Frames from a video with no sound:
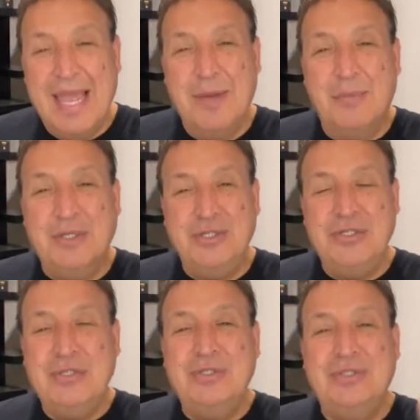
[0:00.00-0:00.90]
And when
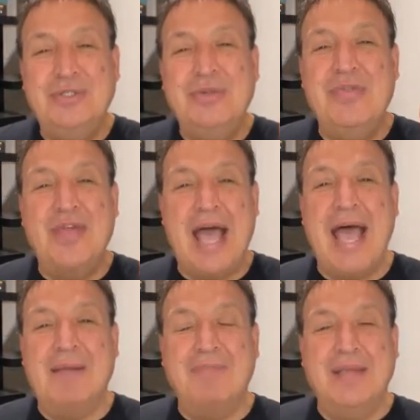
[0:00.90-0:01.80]
you do
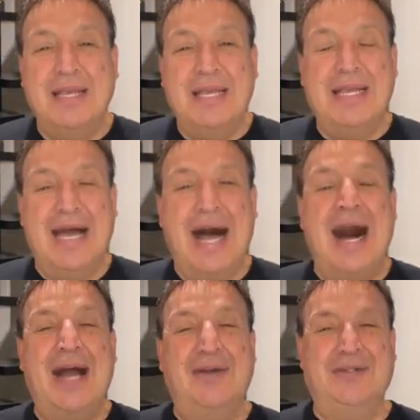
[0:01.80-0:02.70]
that, it
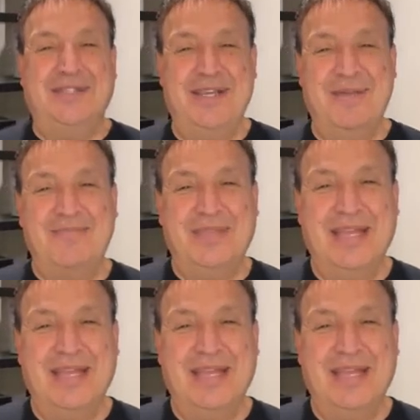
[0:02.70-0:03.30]
honors Him.